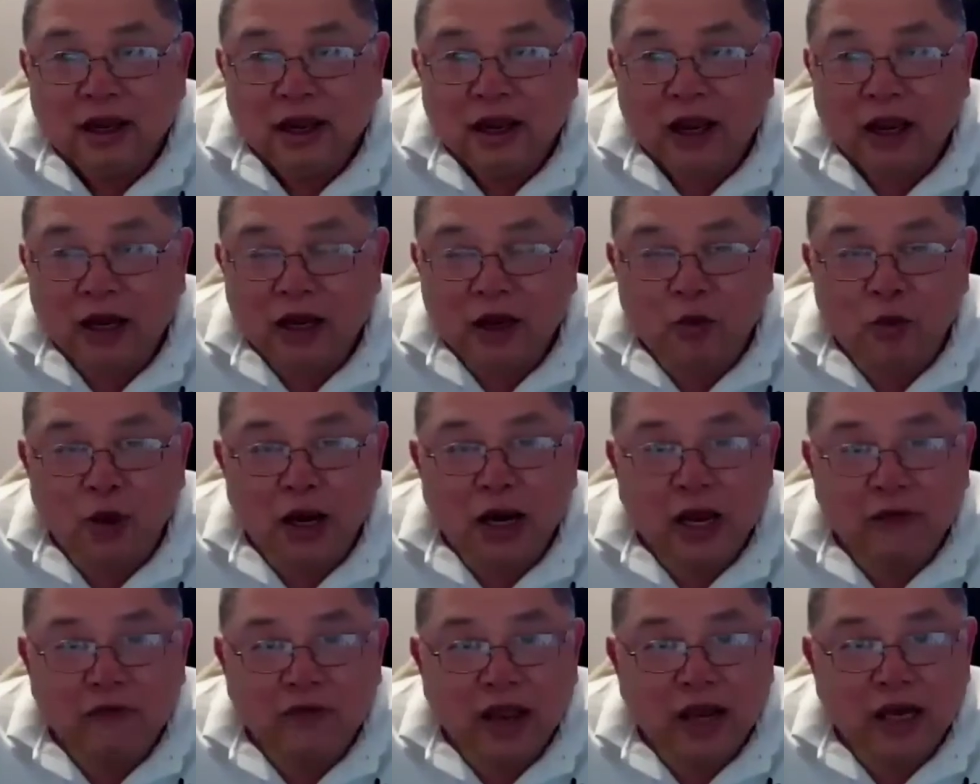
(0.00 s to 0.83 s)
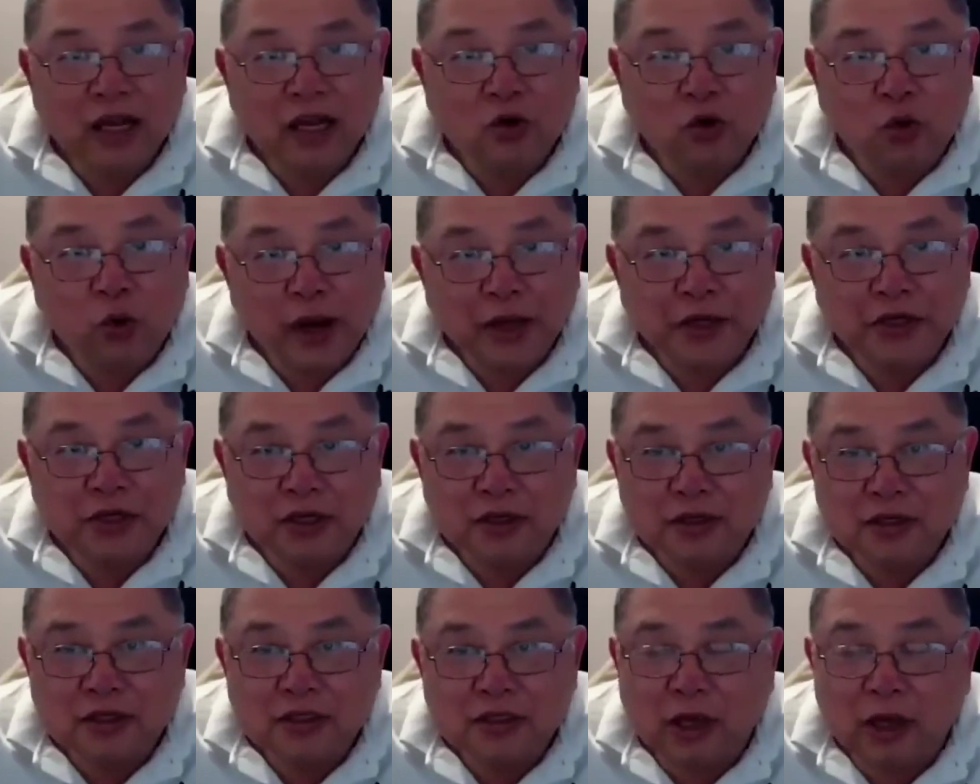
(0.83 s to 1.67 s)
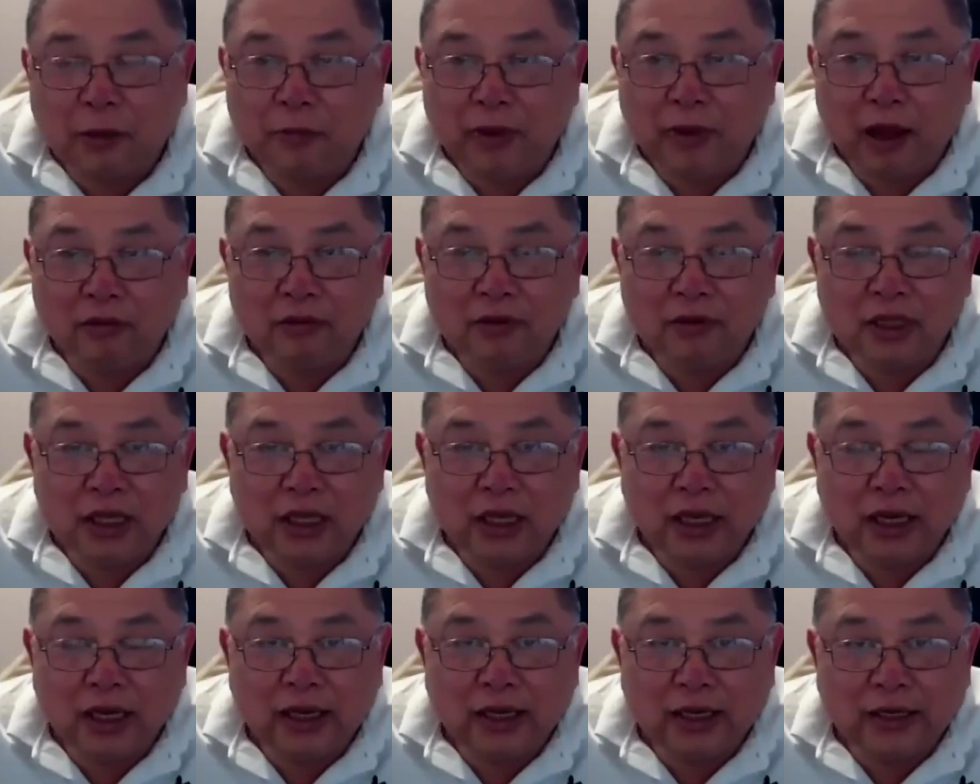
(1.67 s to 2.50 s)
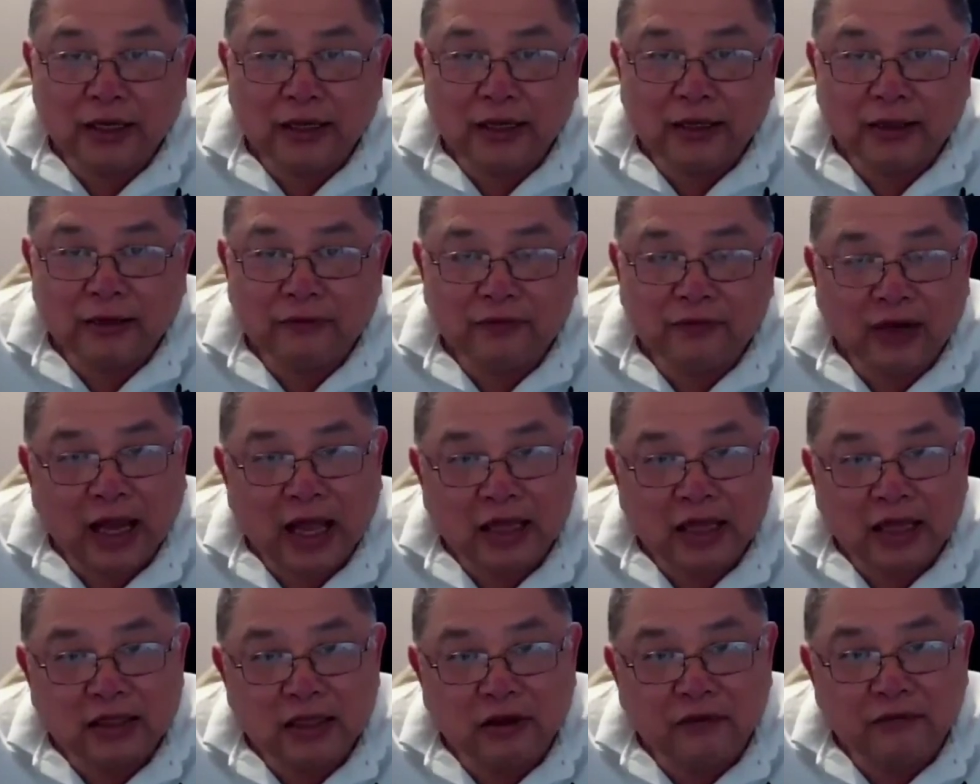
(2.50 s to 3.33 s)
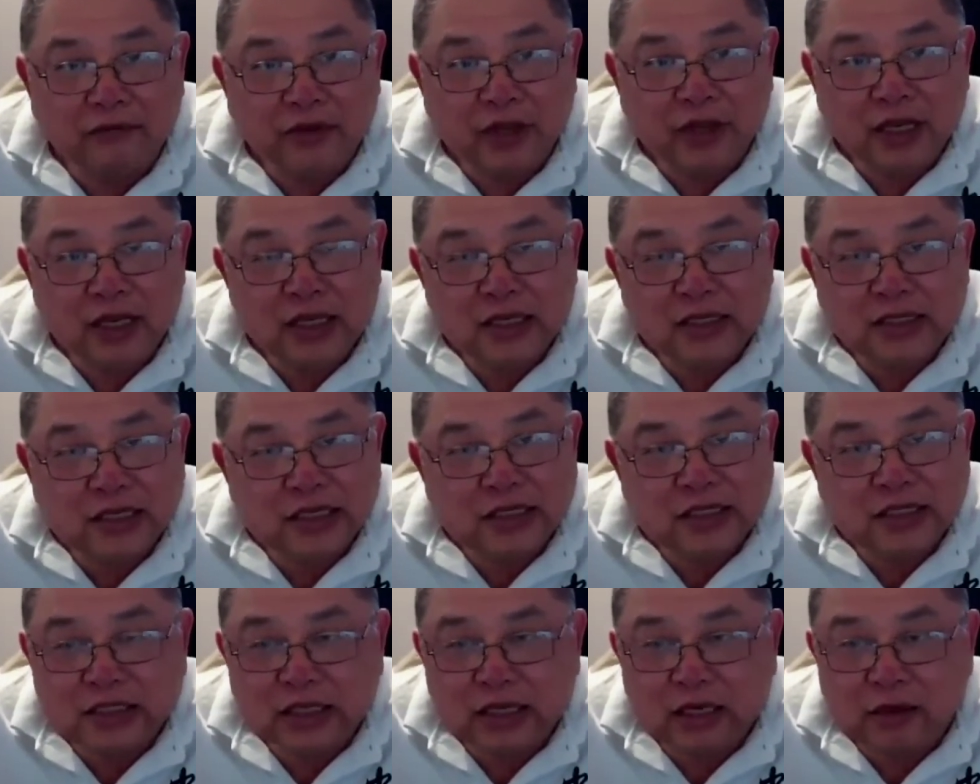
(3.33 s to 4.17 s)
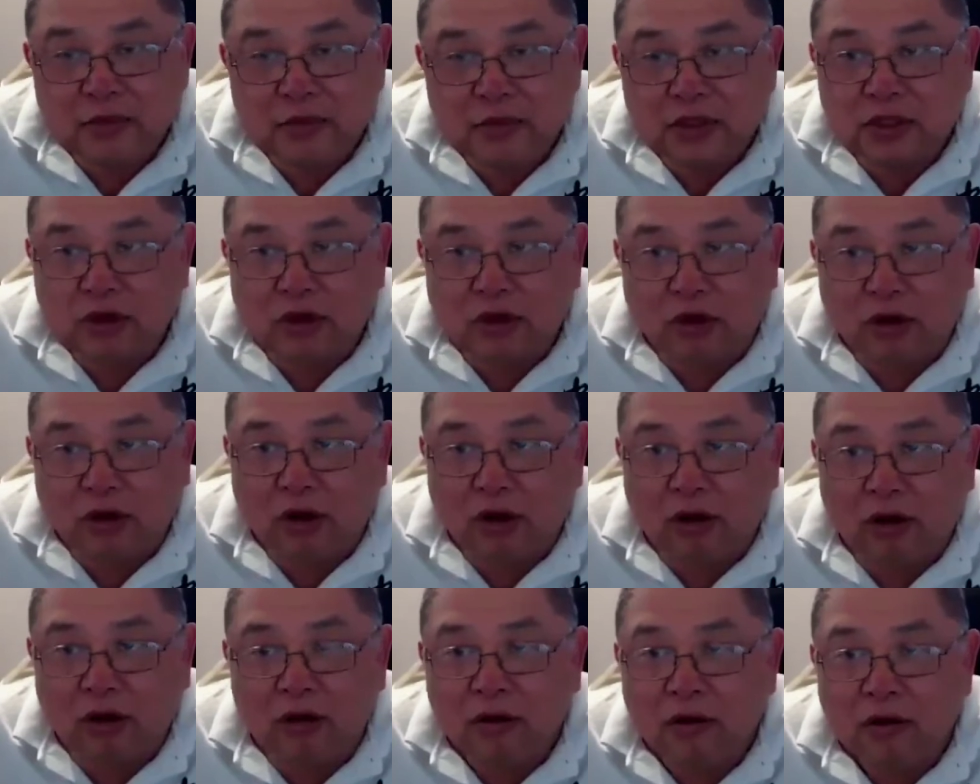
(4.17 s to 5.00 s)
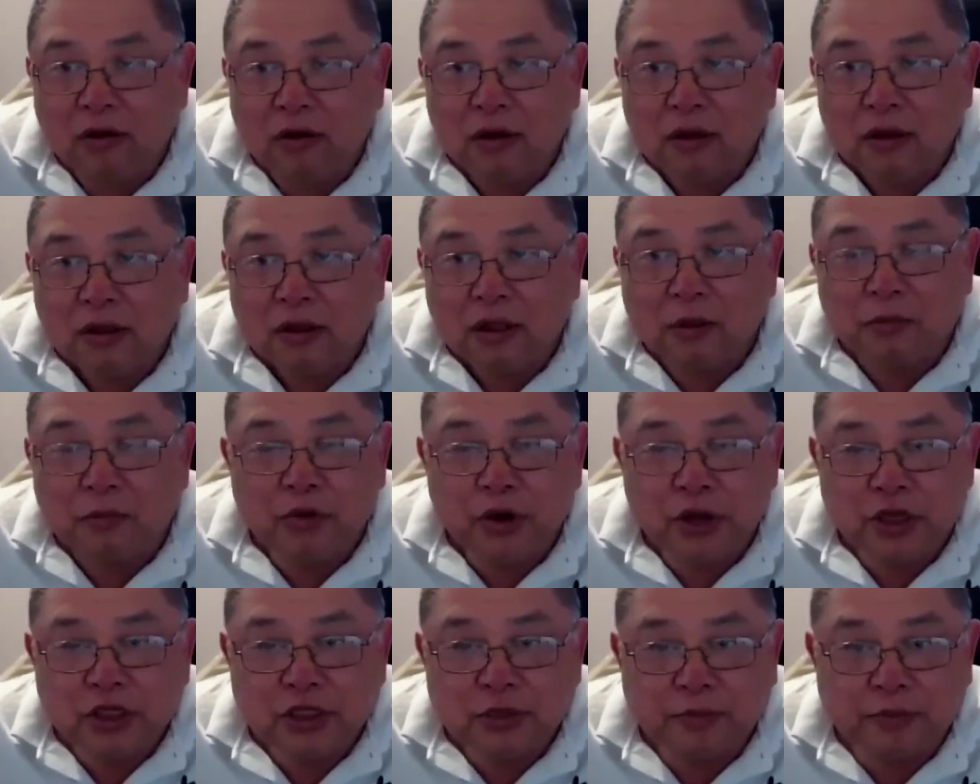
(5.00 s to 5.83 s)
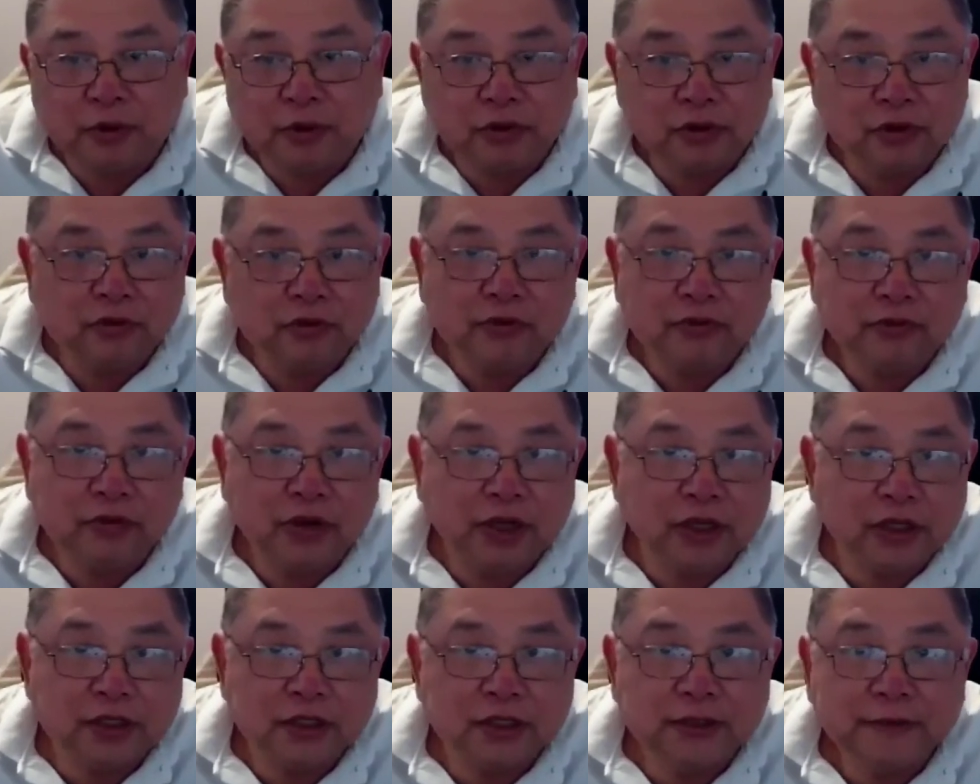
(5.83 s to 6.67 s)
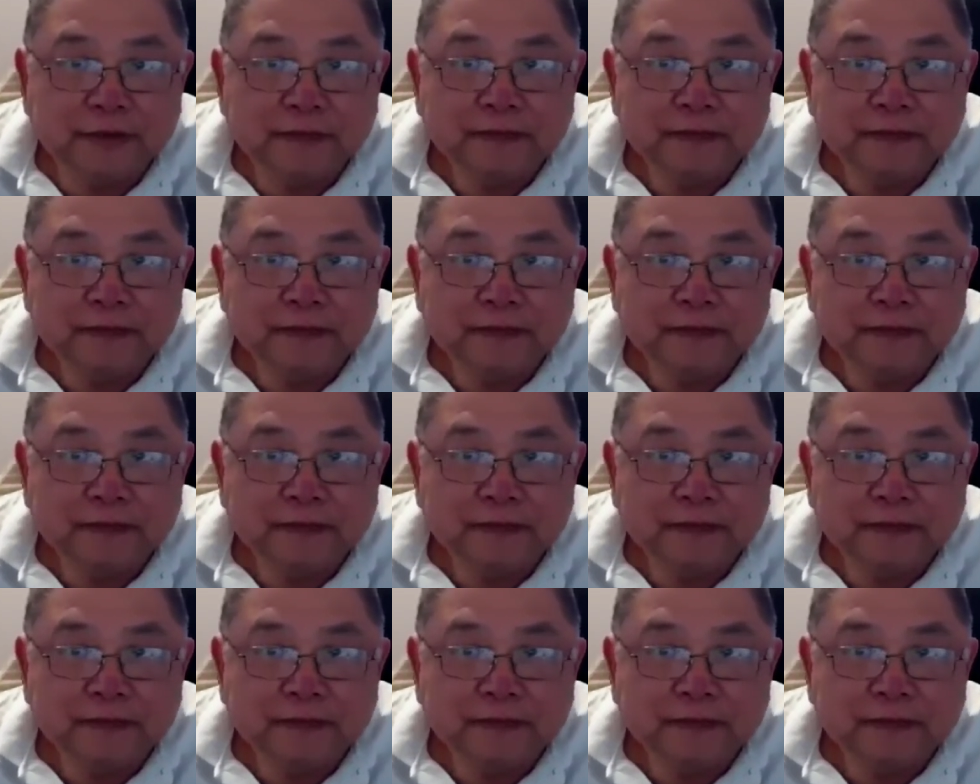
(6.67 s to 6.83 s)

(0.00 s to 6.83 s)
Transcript: Anyone have any questions about the philosophy systems or the principles first?